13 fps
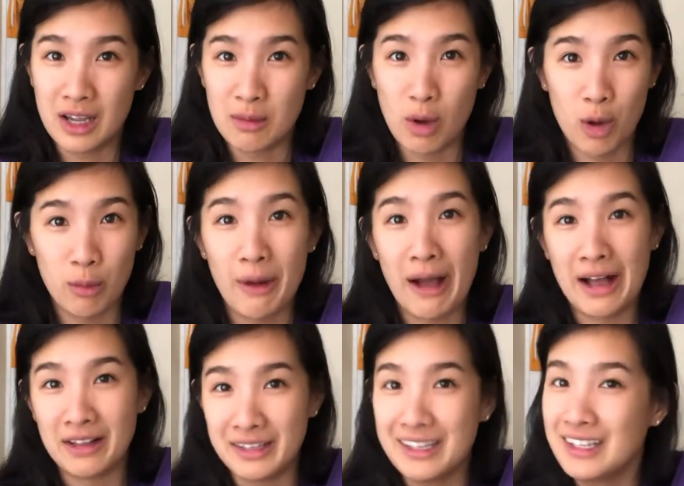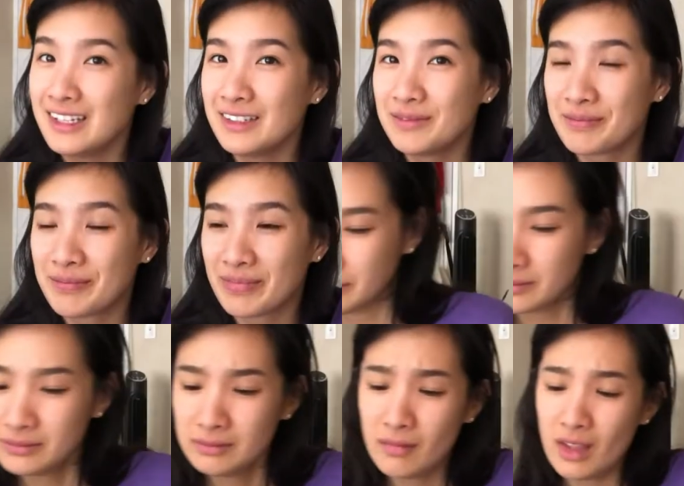named Hobo Alley.
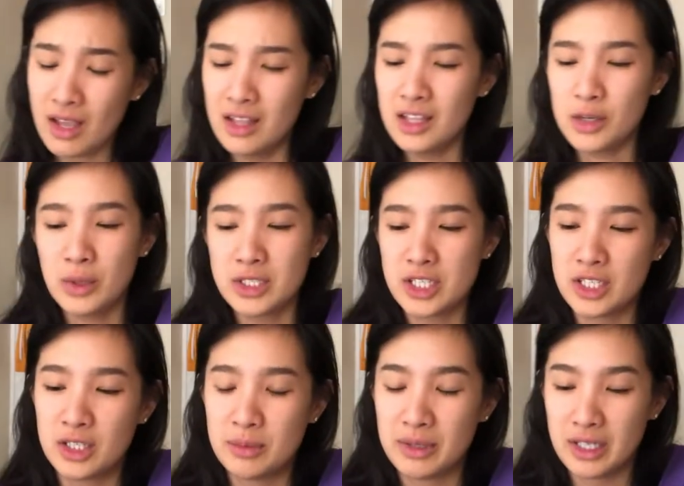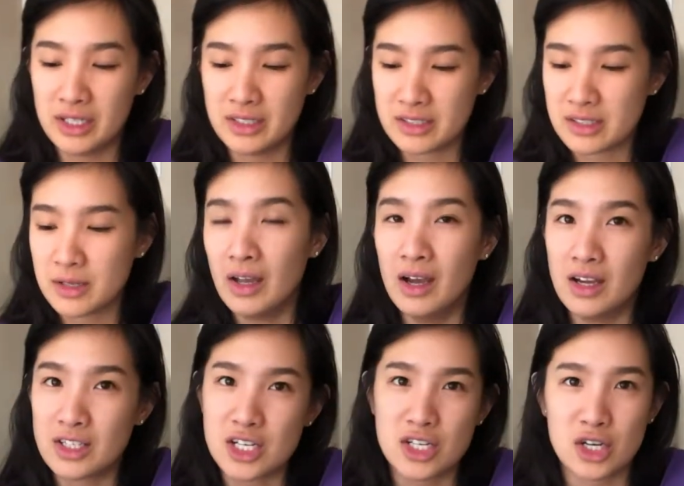I like watching her because
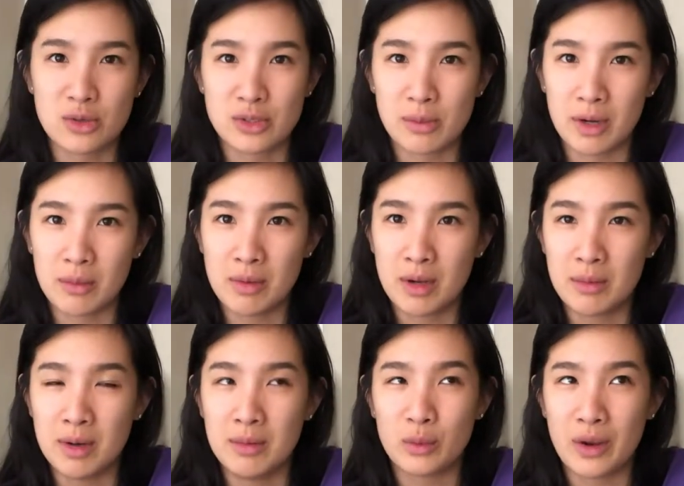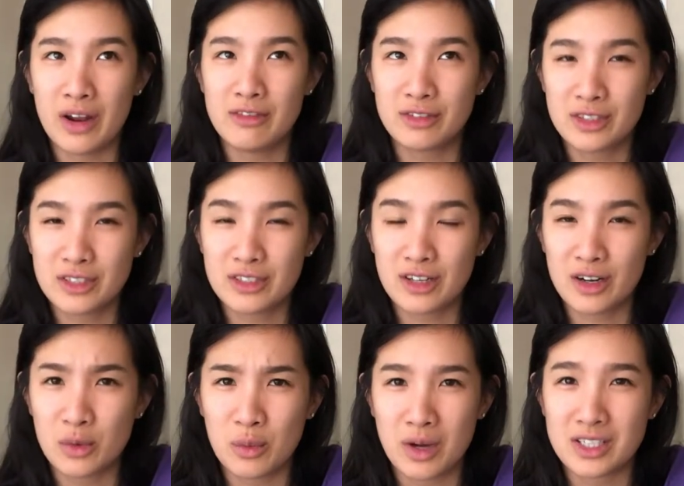she shows the bare minimum. When I first
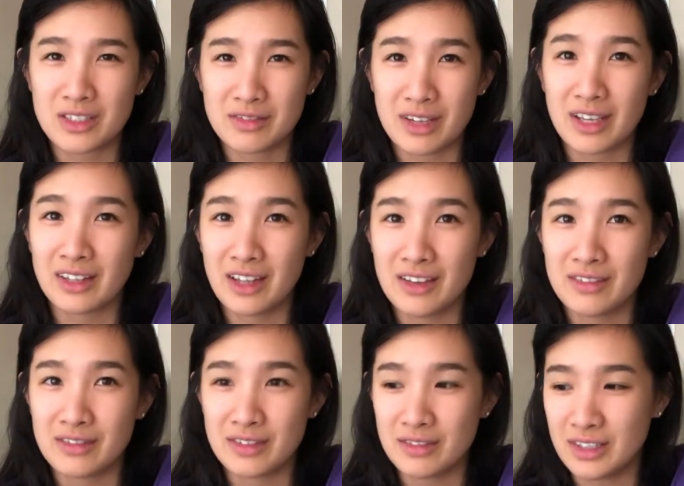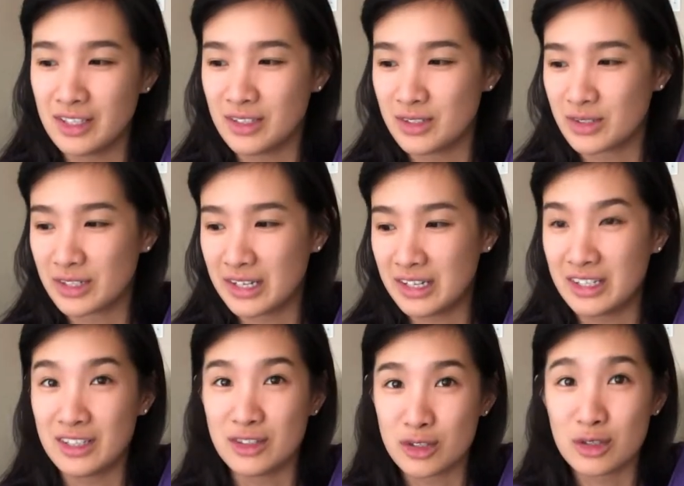started watching van life videos, or
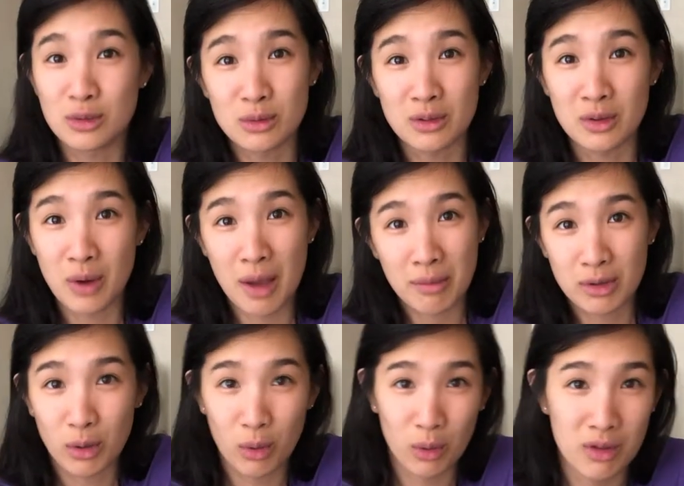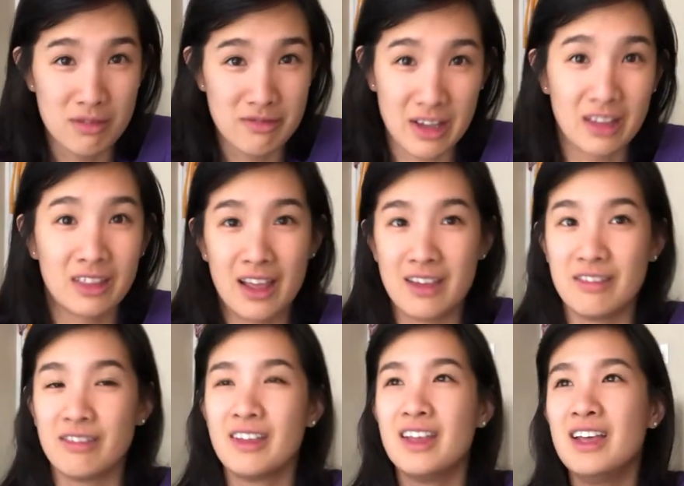getting into the rabbit hole of van
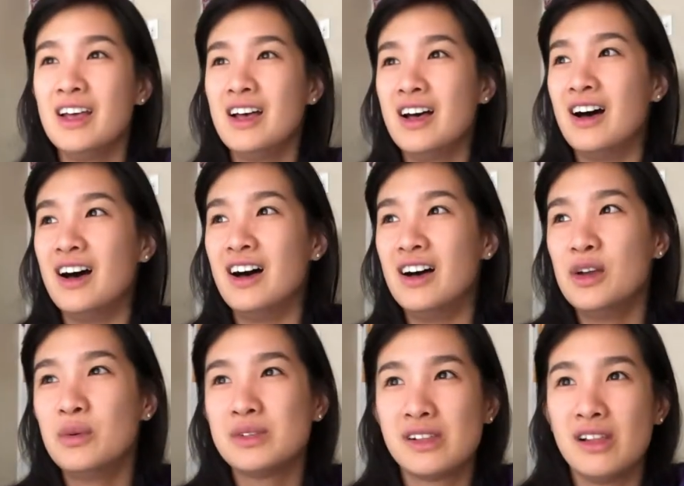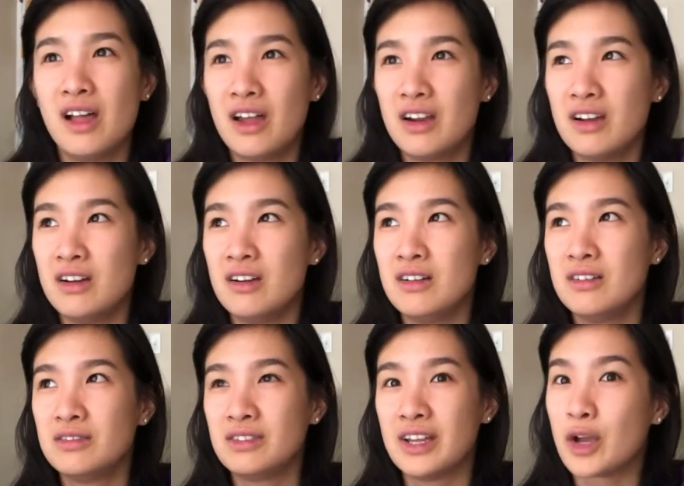life, it was a lot
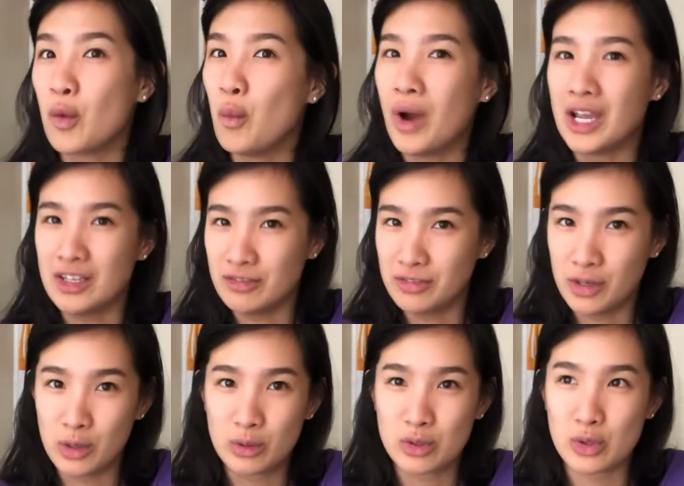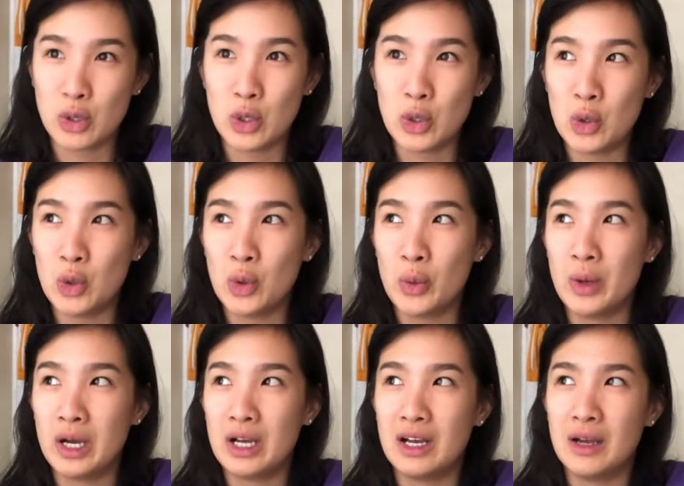of like white folks
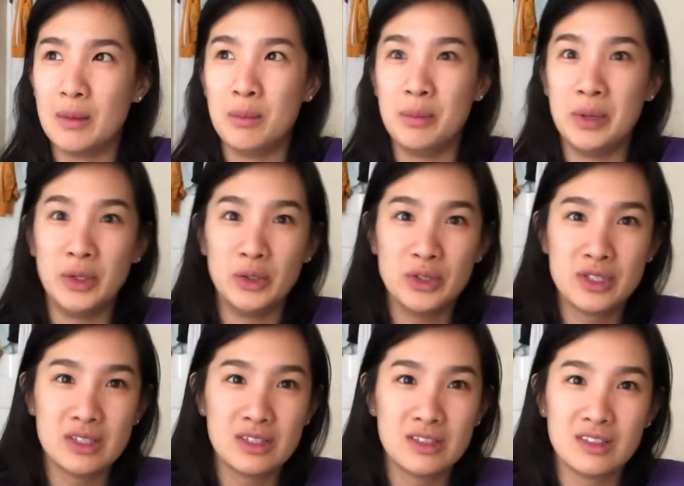who built